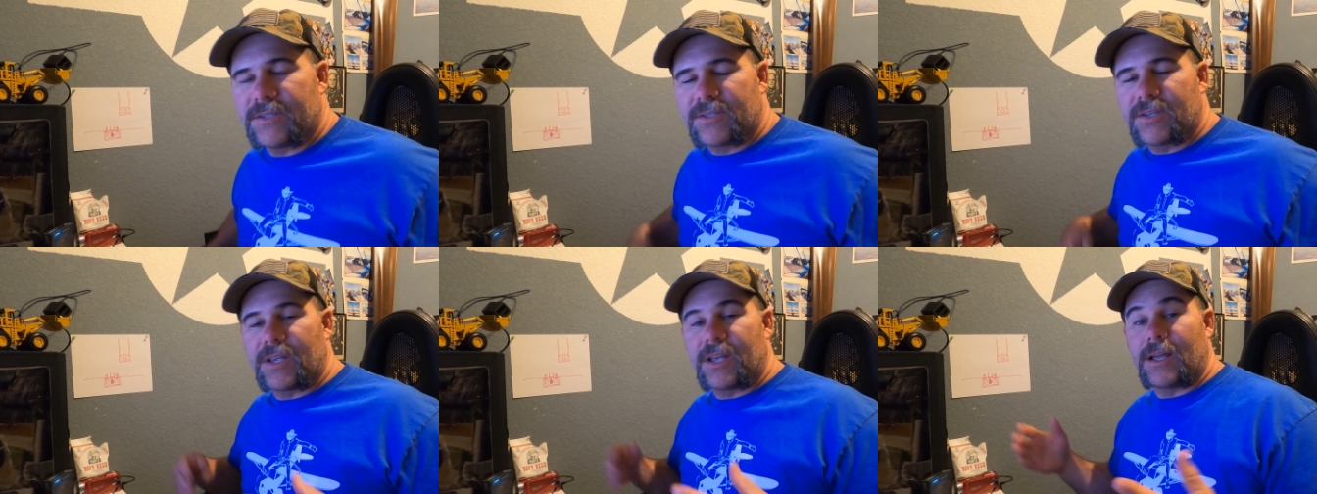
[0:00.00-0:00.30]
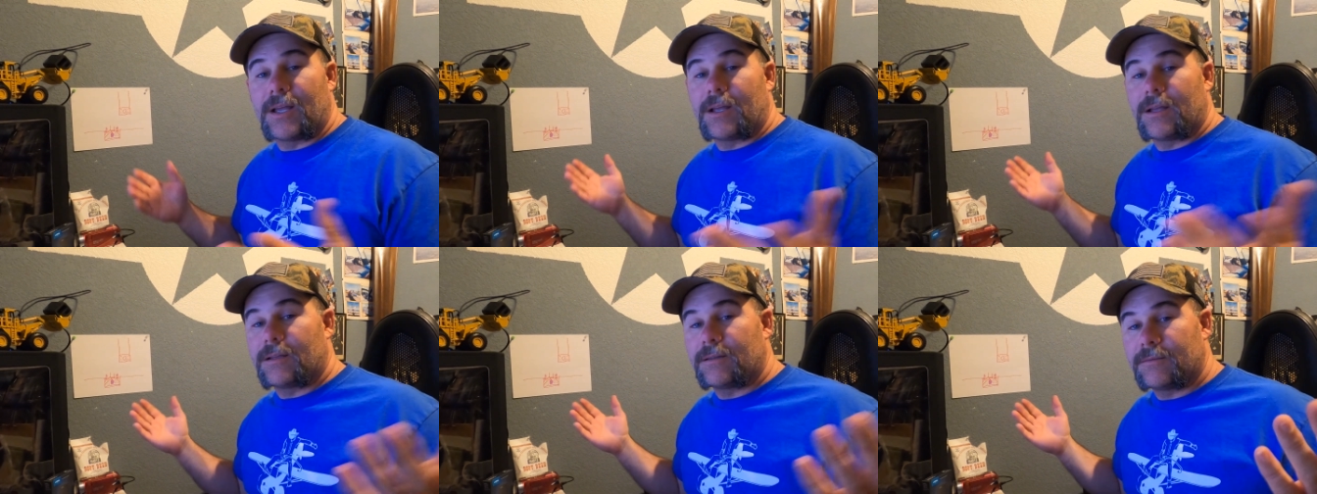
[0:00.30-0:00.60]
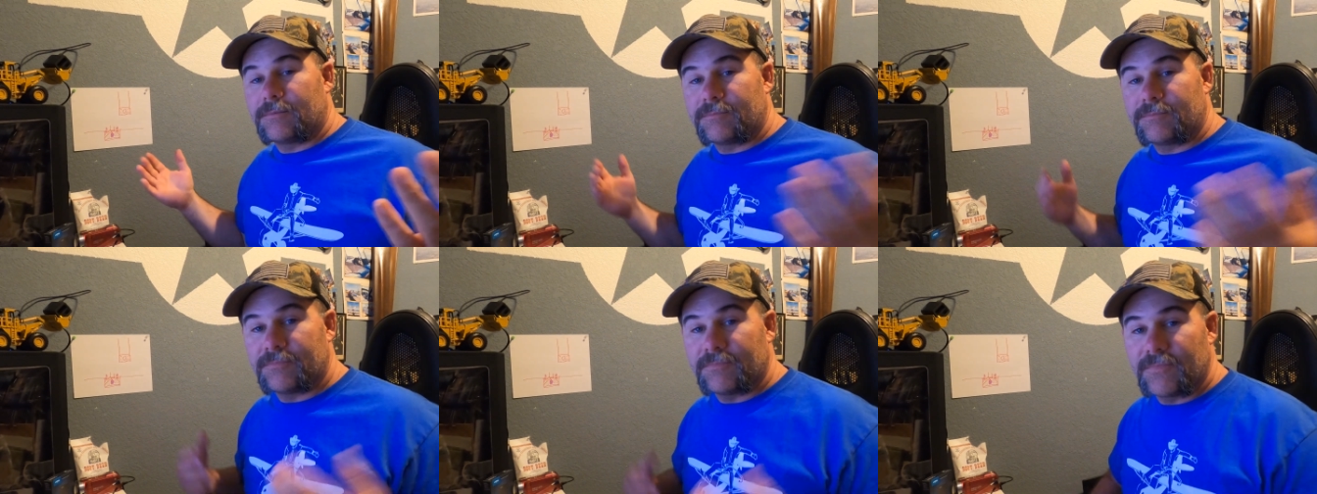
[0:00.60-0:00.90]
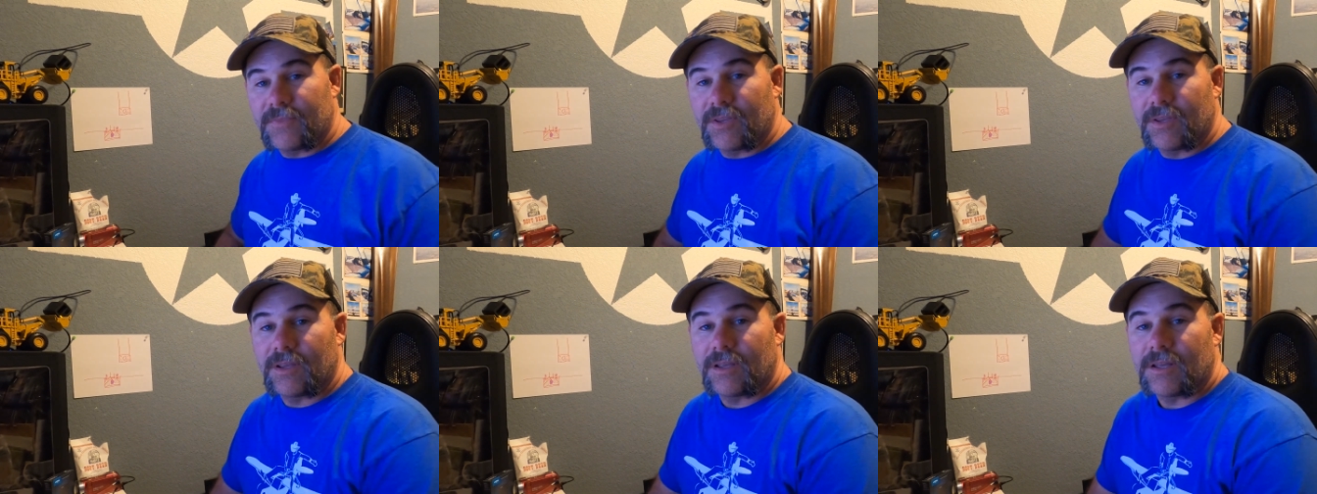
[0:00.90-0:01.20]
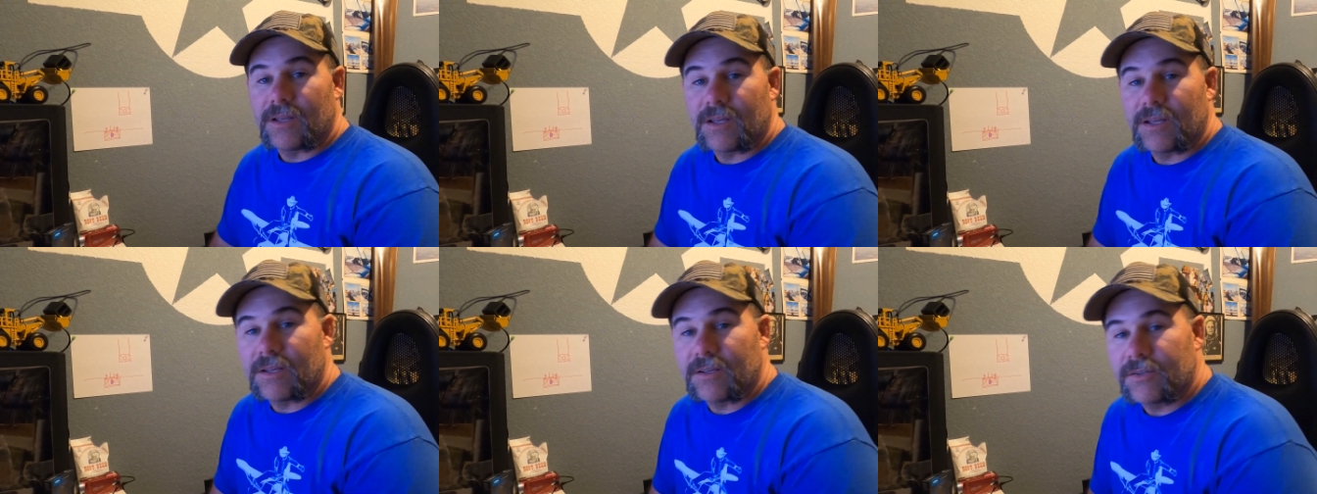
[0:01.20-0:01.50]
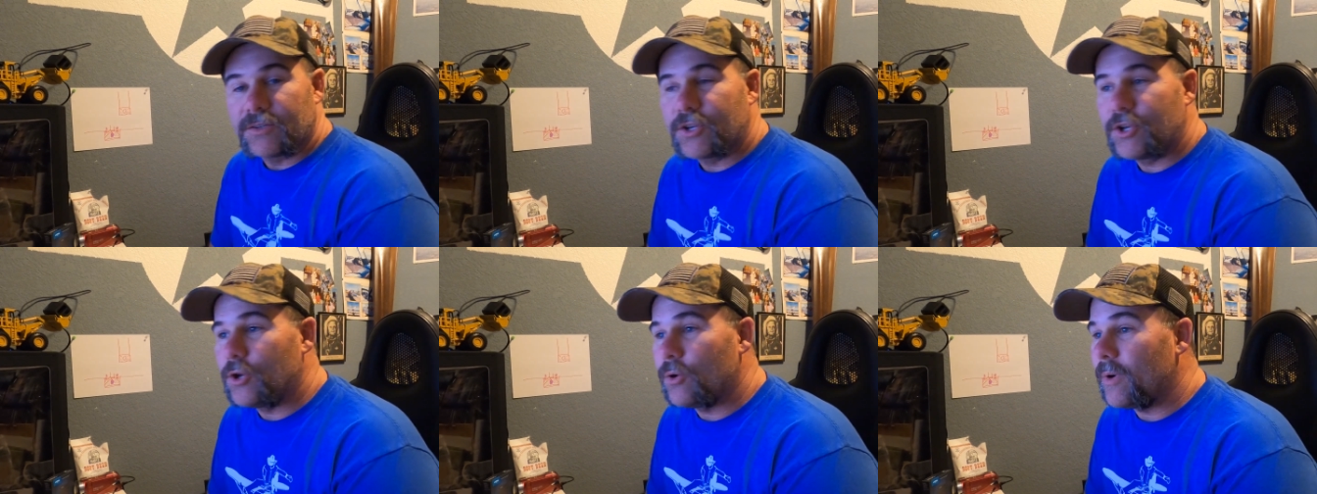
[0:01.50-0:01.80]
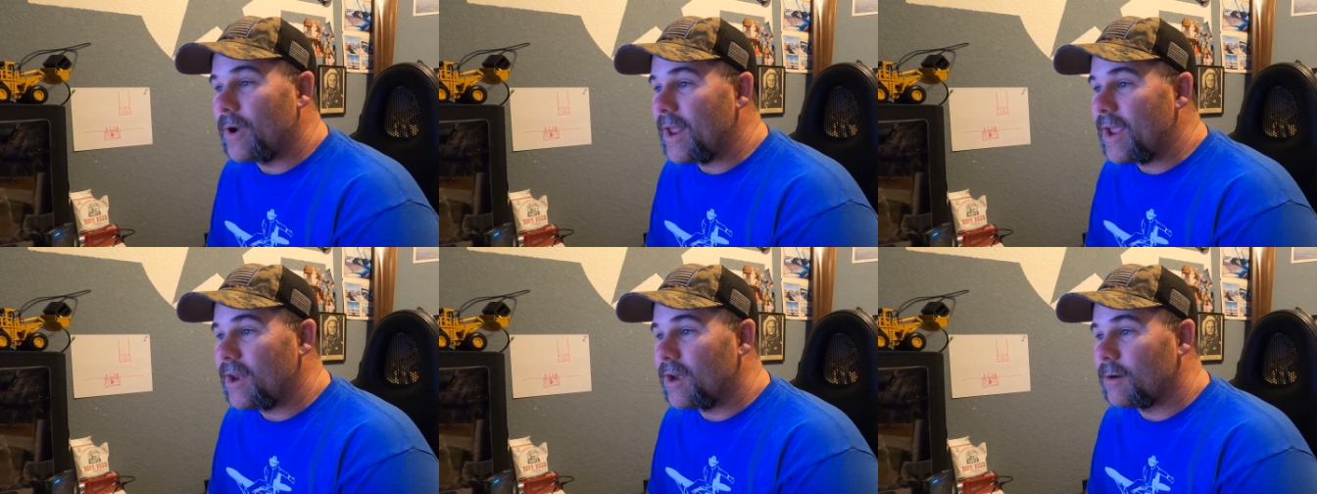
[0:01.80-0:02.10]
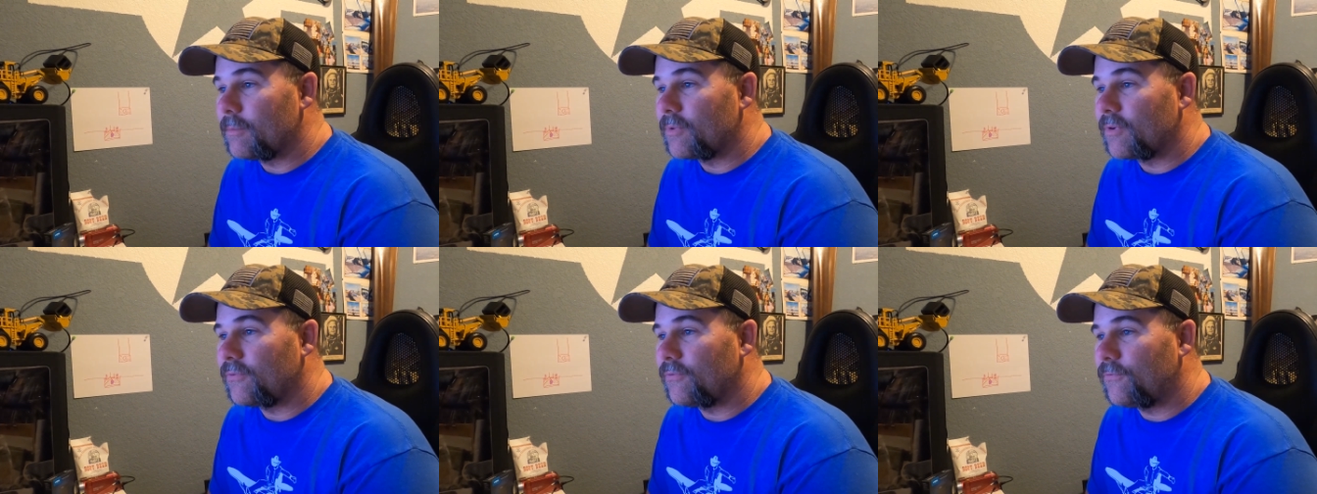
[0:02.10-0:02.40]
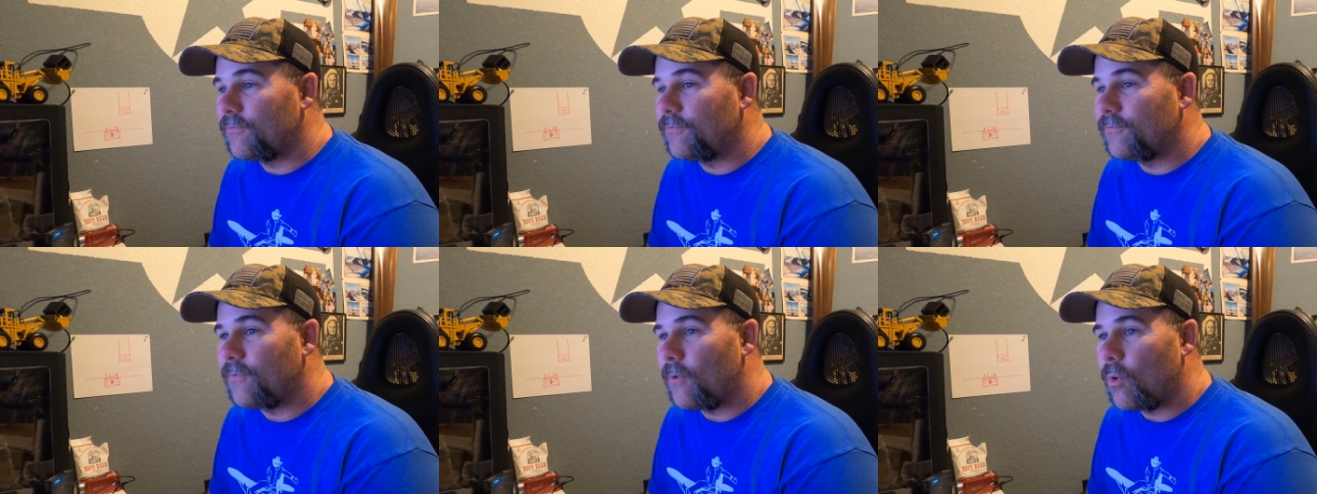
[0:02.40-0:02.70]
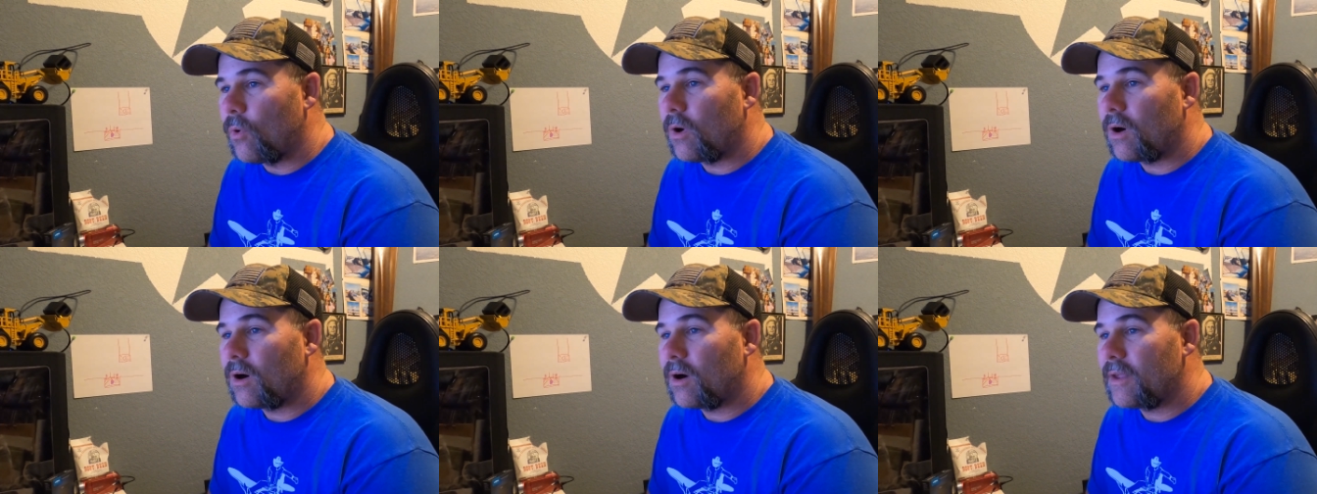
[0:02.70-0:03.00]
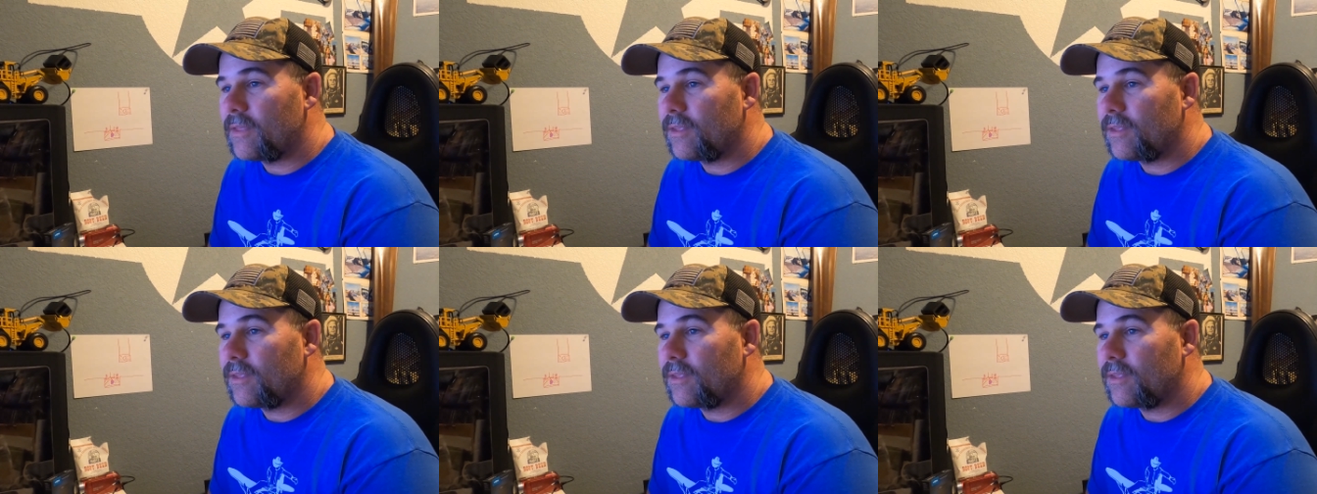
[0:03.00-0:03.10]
It's the Q&A number 4,